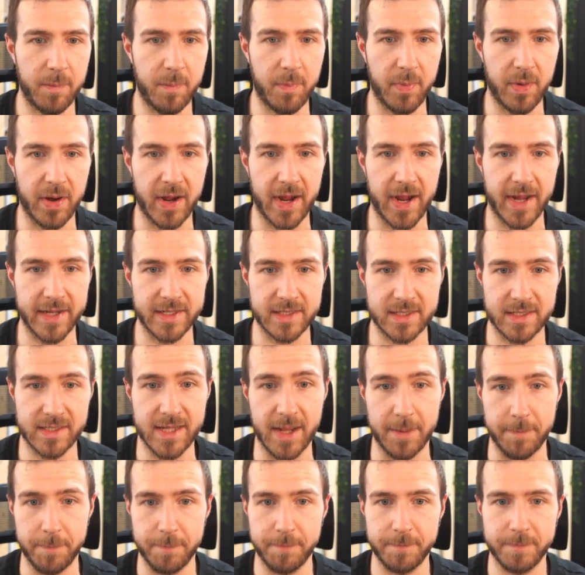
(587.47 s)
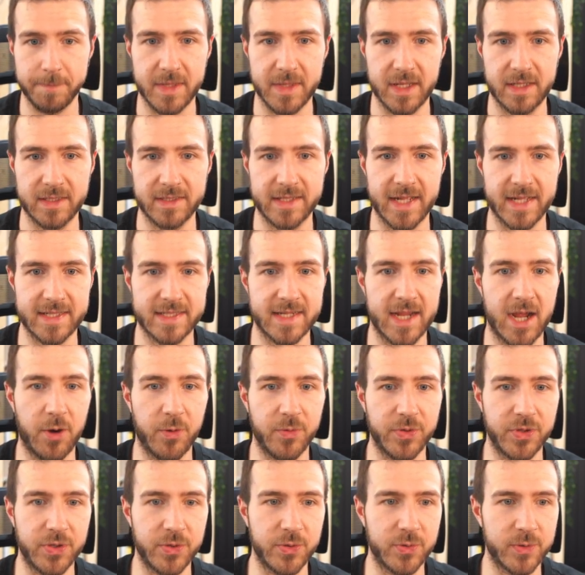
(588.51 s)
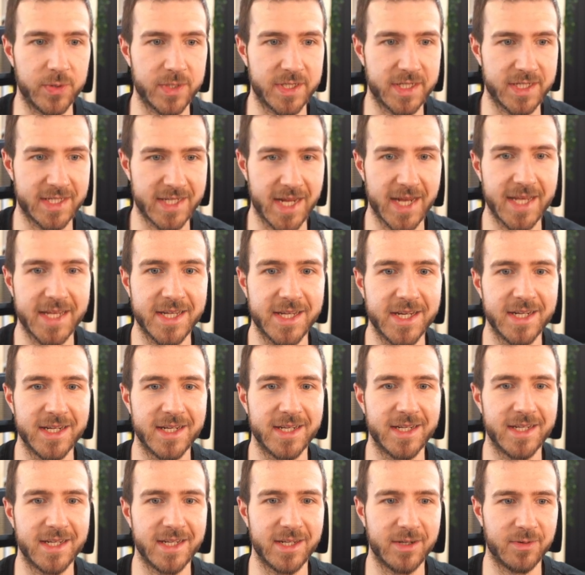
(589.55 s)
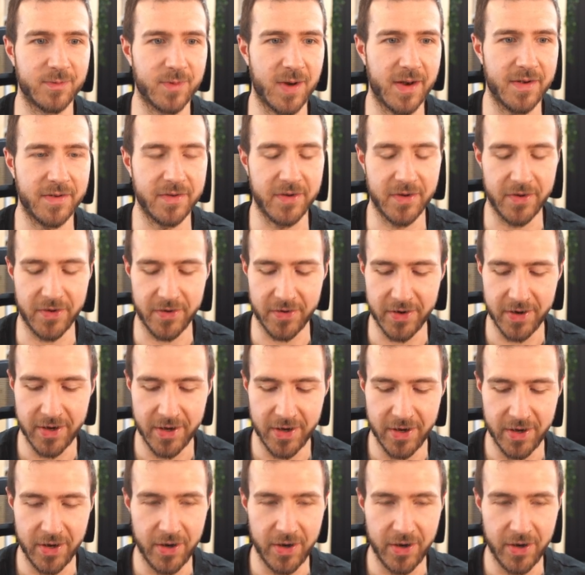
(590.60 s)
But yeah, that's how you set the render